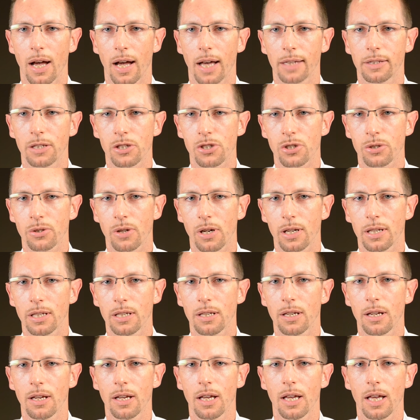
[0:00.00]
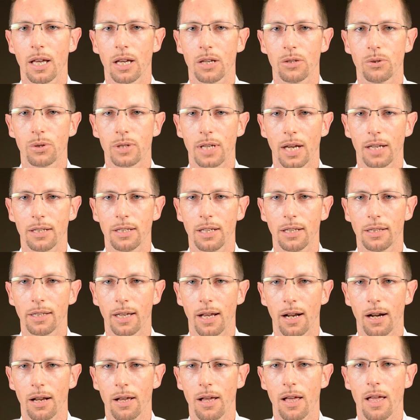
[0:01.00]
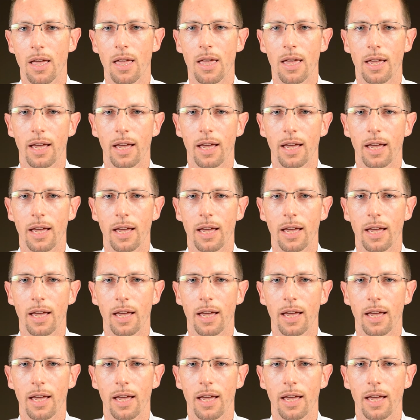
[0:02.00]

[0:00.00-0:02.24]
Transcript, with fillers: Additionally, you can detail